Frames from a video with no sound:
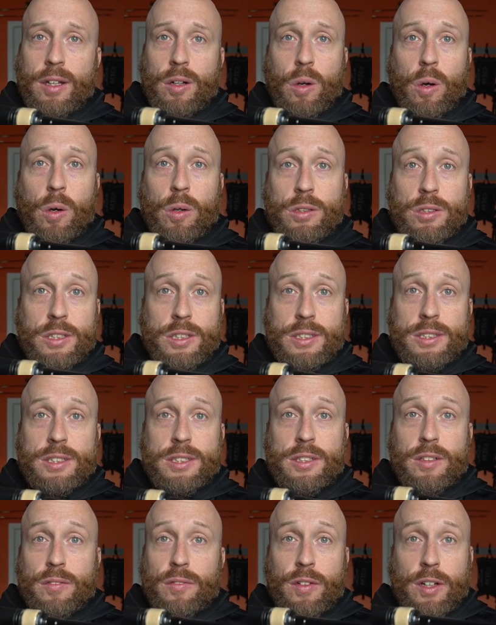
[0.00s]
it all just
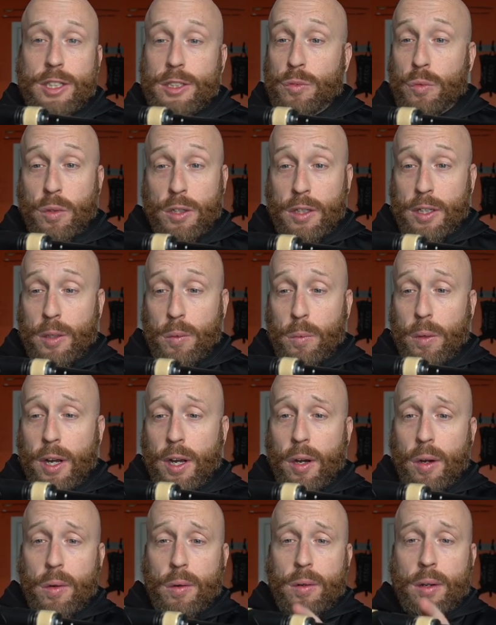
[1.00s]
fits really
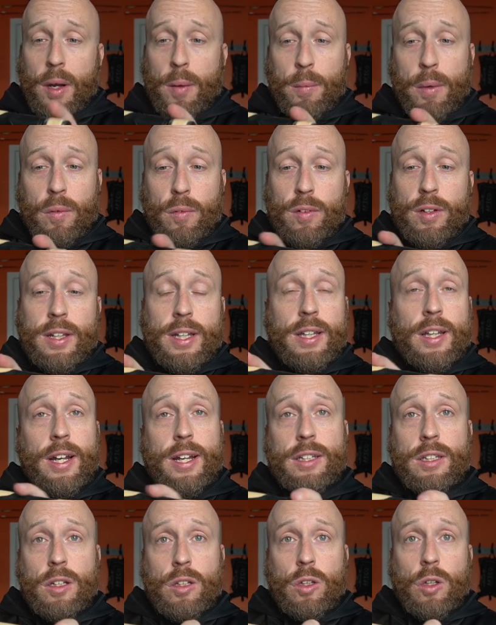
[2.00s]
well. Um, I really
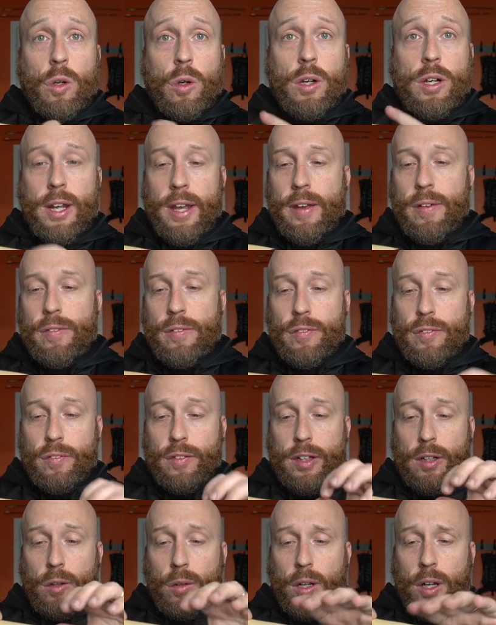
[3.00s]
like the look and
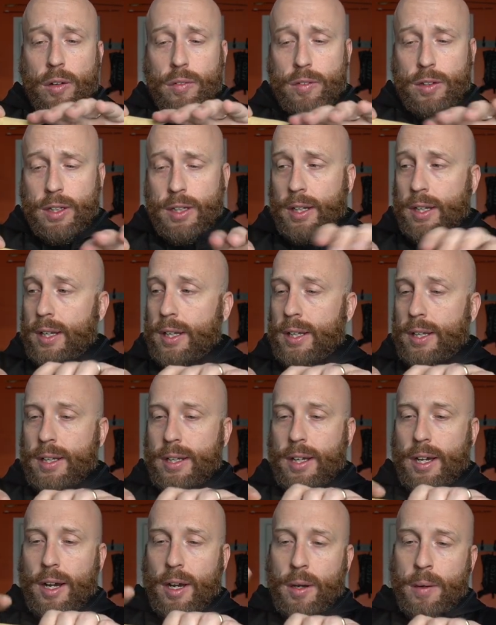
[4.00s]
feel of it.
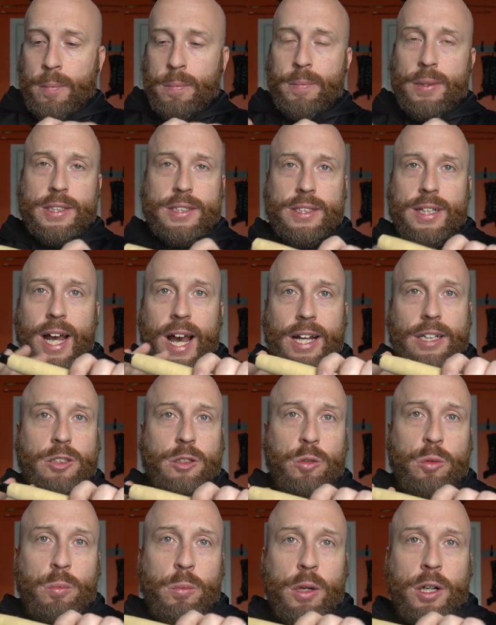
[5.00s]
Um, it's not
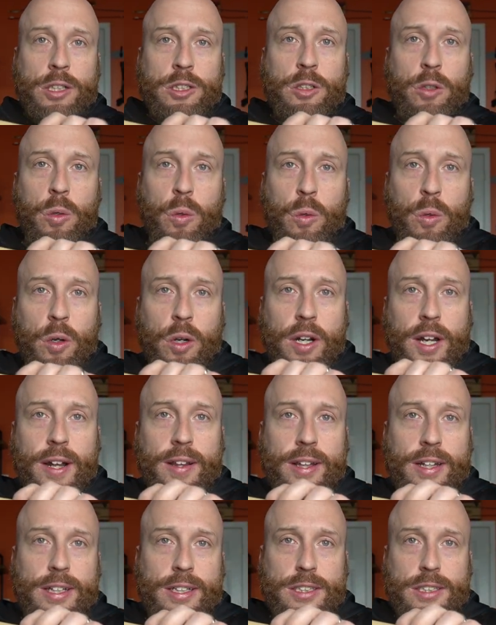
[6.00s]
too much cork. I
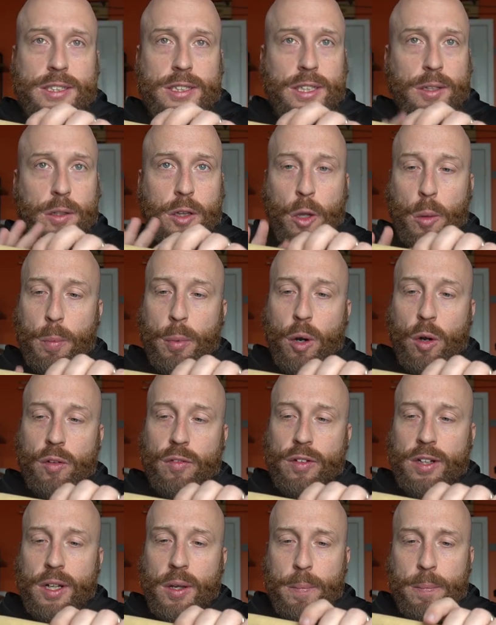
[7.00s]
think it's the,
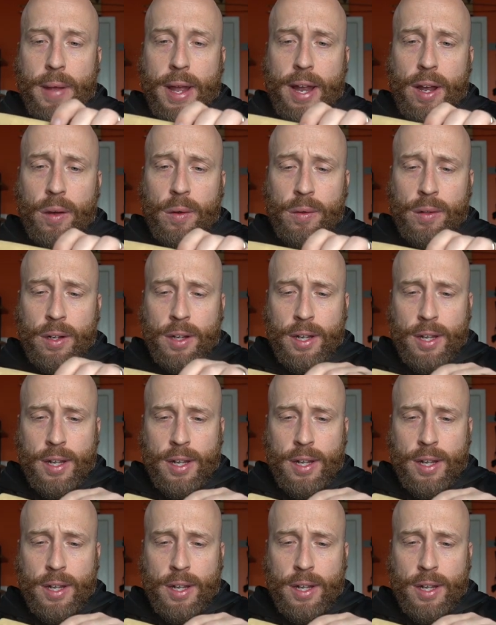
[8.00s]
perfect amount.